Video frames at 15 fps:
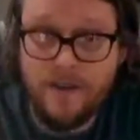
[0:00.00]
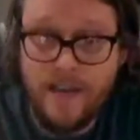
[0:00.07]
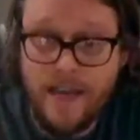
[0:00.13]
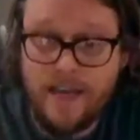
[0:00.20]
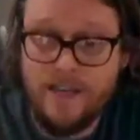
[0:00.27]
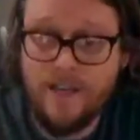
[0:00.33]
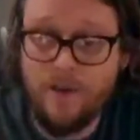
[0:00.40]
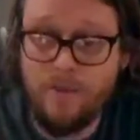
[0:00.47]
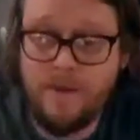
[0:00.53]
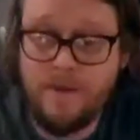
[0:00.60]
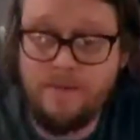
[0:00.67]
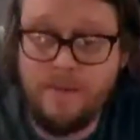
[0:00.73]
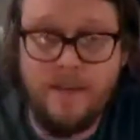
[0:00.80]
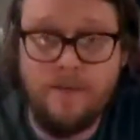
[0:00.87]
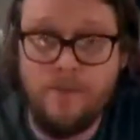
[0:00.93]
And
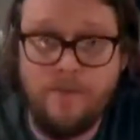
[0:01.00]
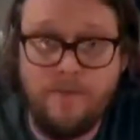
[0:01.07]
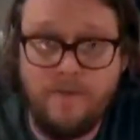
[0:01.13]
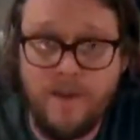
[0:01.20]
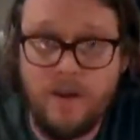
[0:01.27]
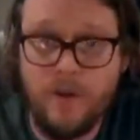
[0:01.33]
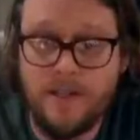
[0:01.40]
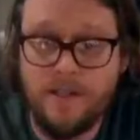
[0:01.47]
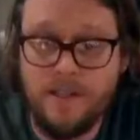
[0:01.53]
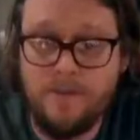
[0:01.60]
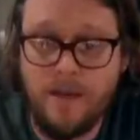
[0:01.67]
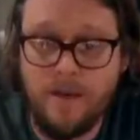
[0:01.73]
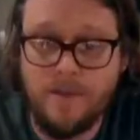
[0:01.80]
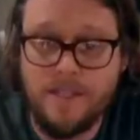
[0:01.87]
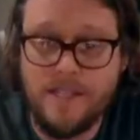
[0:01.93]
you quickly be
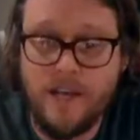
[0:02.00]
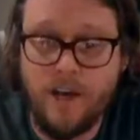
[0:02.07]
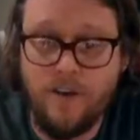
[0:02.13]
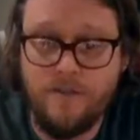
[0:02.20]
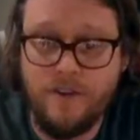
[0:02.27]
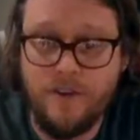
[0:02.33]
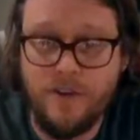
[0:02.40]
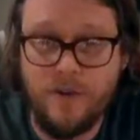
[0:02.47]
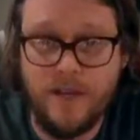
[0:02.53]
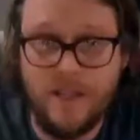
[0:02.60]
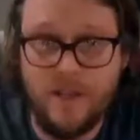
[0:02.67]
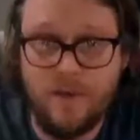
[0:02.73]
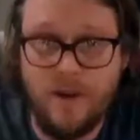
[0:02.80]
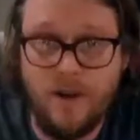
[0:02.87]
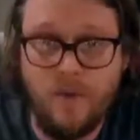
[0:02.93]
able to tell if you're doing it the
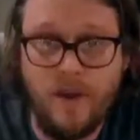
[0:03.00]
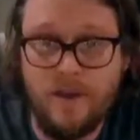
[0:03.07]
wrong way,